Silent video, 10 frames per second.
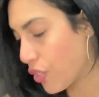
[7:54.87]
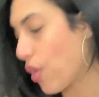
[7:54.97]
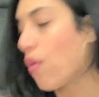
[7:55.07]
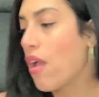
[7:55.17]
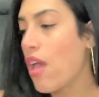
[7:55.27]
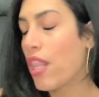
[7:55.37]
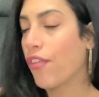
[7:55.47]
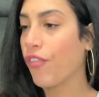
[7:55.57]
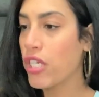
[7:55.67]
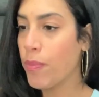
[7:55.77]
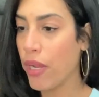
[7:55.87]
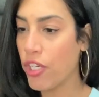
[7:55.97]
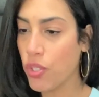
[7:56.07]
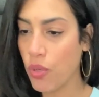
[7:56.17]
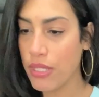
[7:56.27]
So first pair
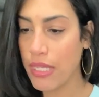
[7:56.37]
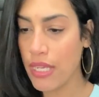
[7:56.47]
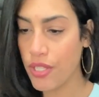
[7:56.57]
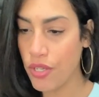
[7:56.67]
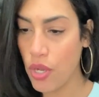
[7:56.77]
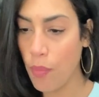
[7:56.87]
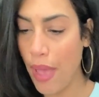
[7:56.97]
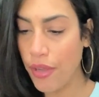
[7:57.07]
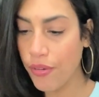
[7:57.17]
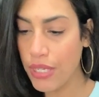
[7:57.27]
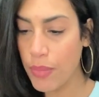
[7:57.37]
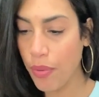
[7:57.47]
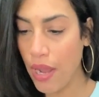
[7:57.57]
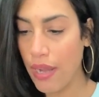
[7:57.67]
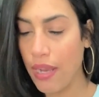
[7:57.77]
of shorts is the No Boundaries
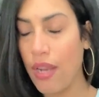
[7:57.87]
brand